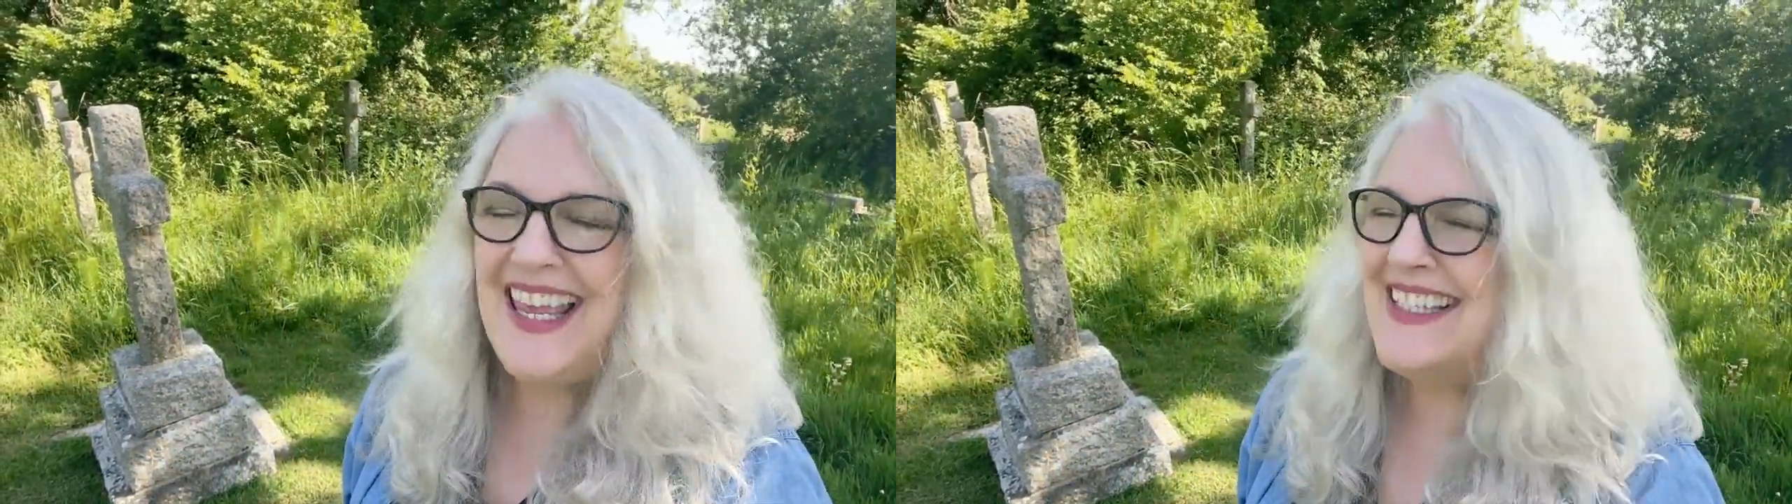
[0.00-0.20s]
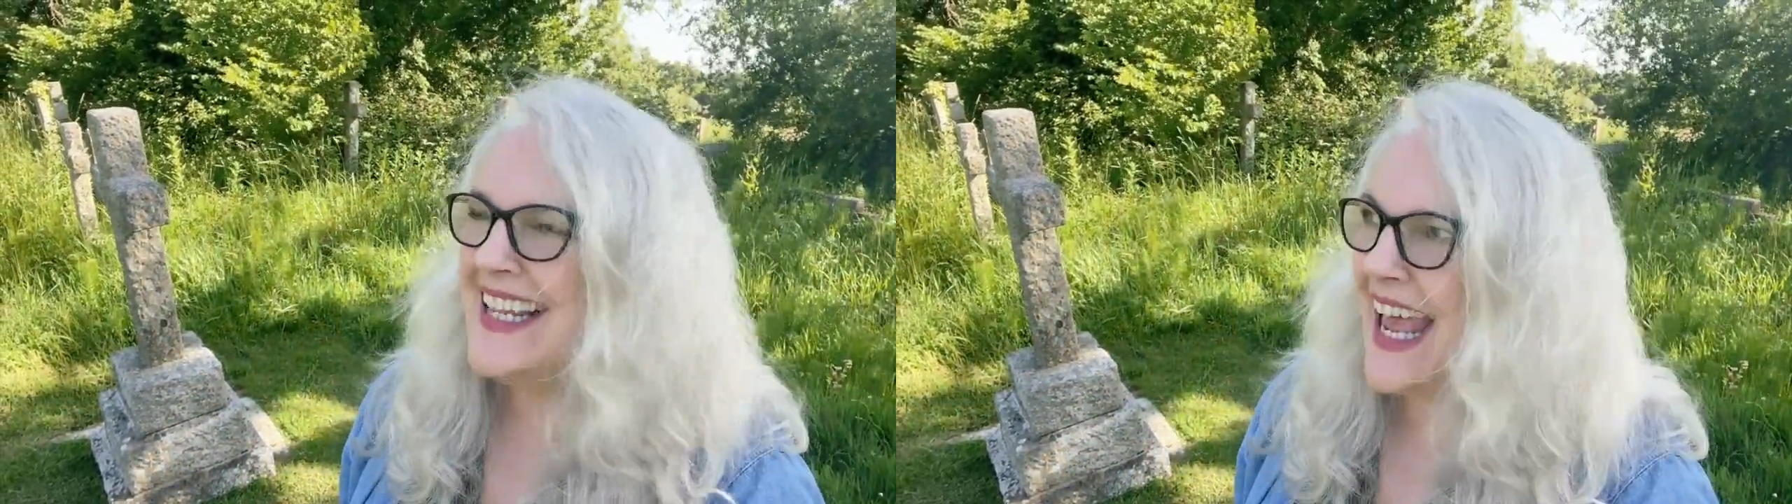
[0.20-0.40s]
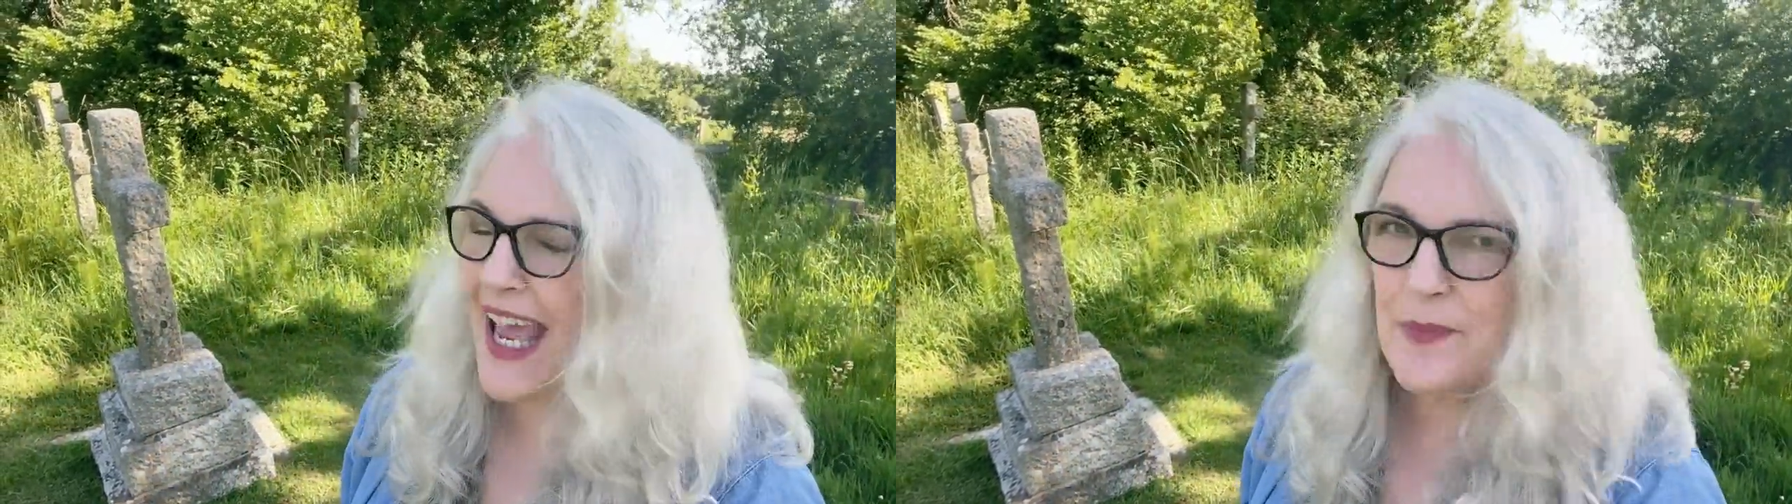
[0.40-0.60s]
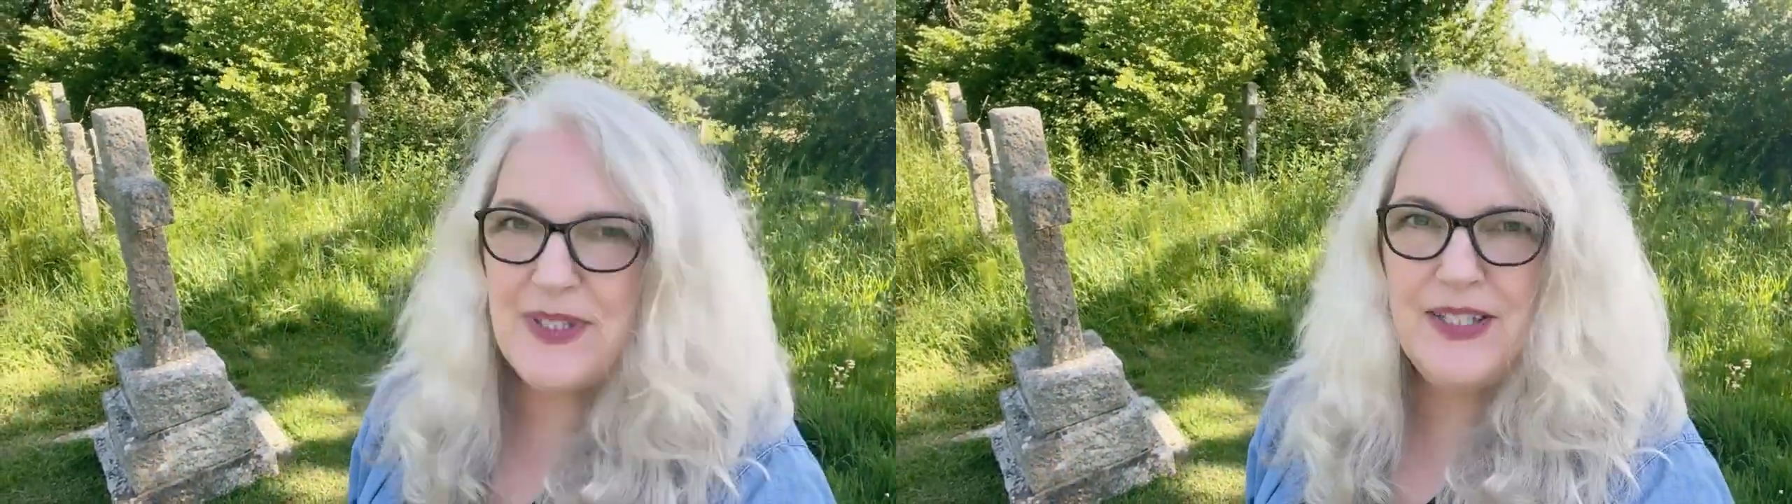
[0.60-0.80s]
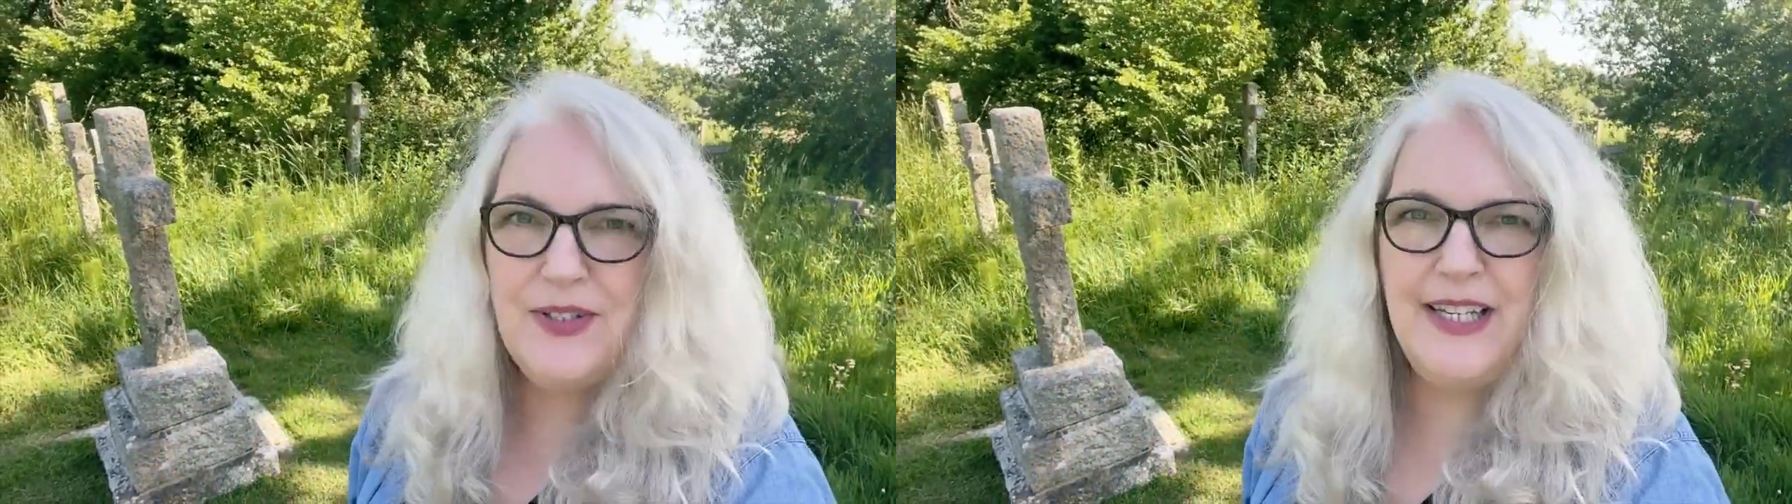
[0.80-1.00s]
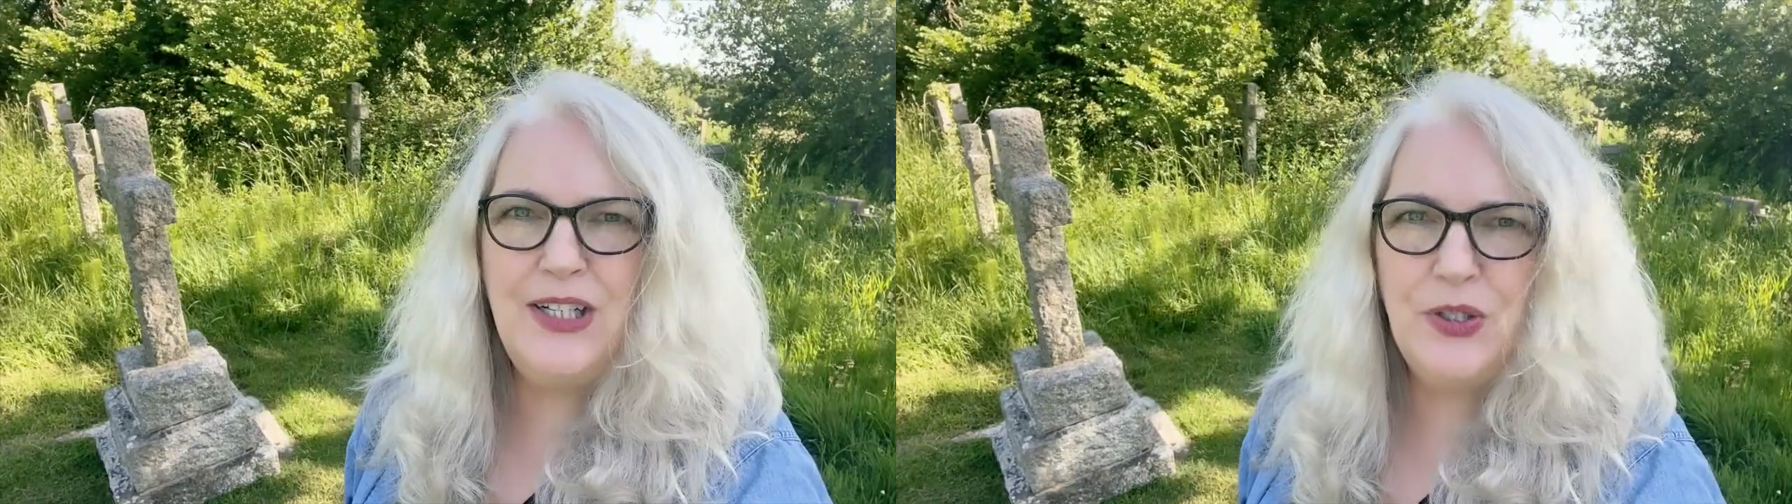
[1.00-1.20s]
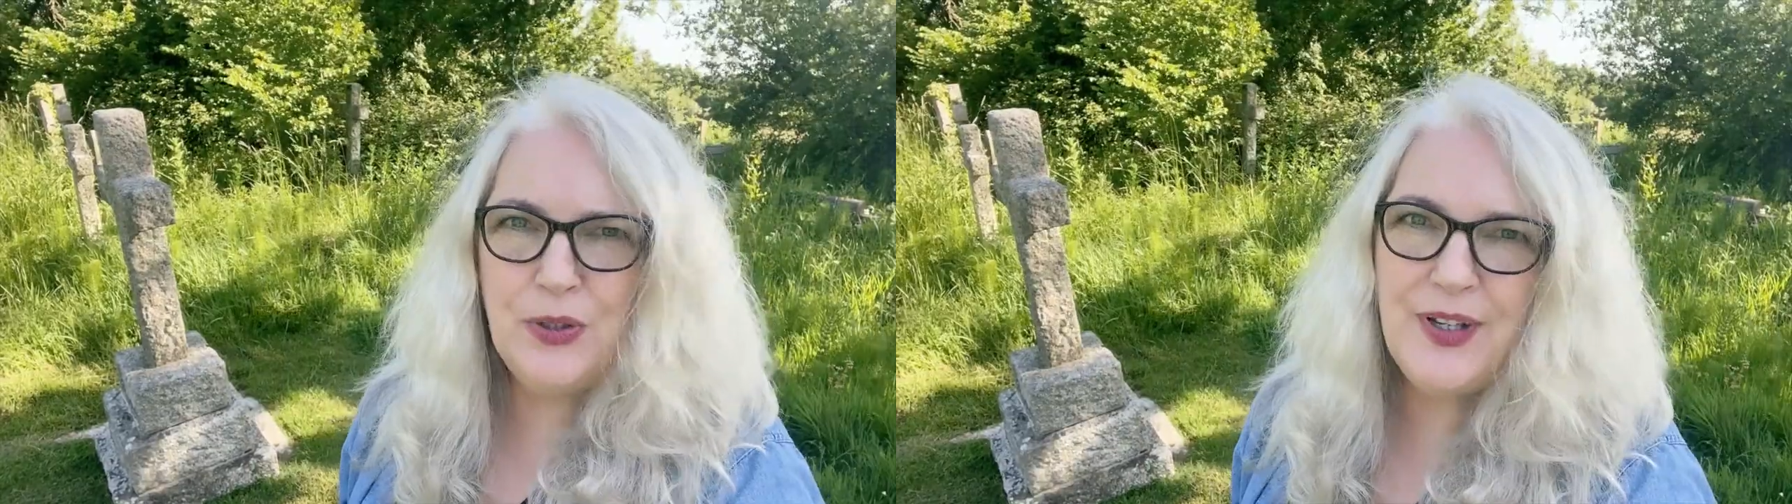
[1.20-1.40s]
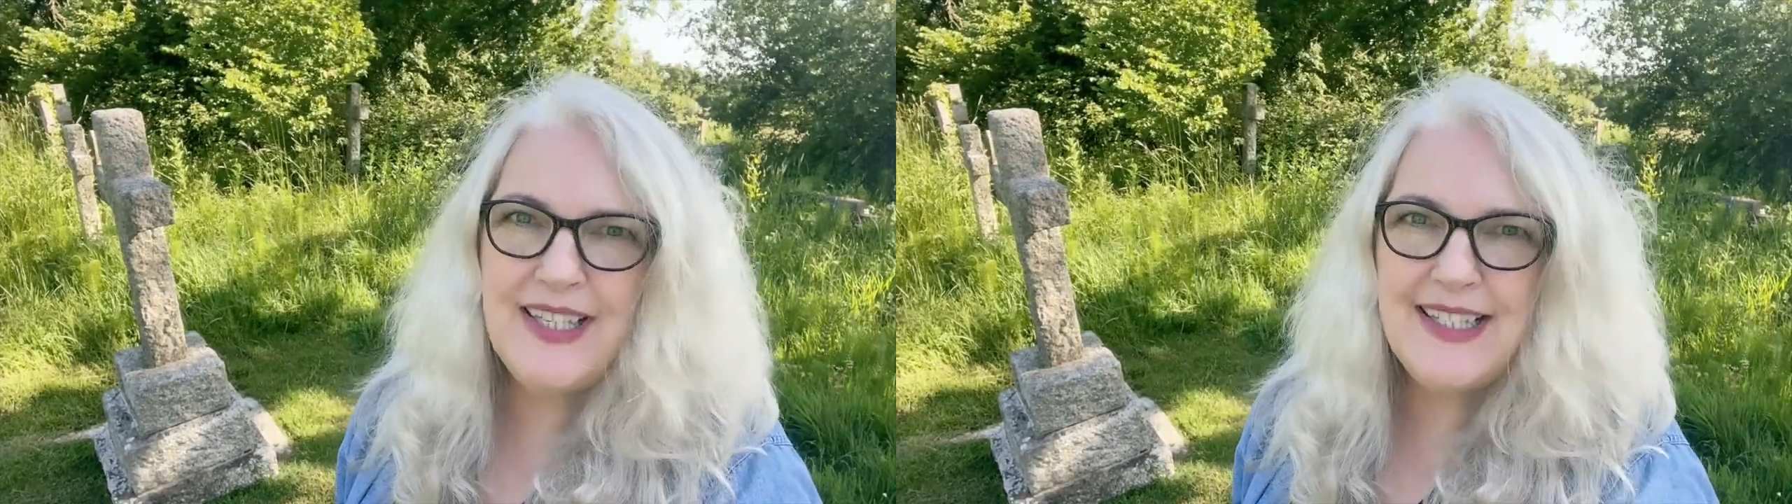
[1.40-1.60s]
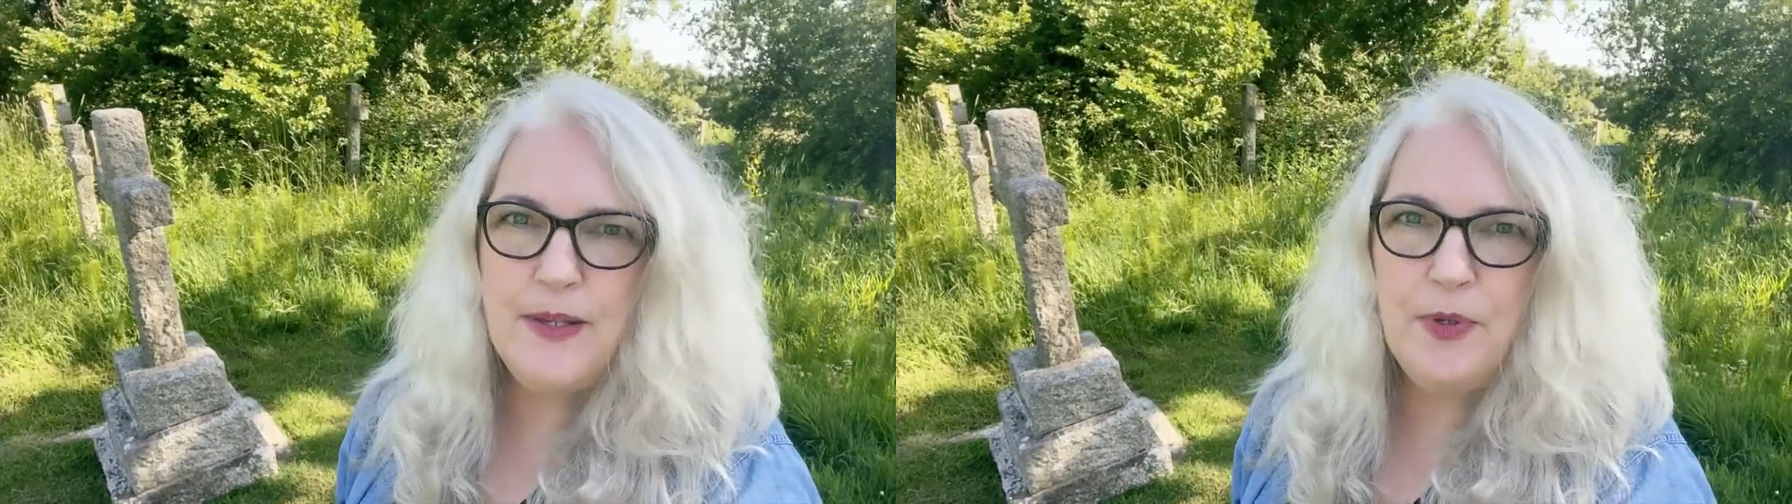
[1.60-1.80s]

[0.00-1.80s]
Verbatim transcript: It's an absolutely gloriously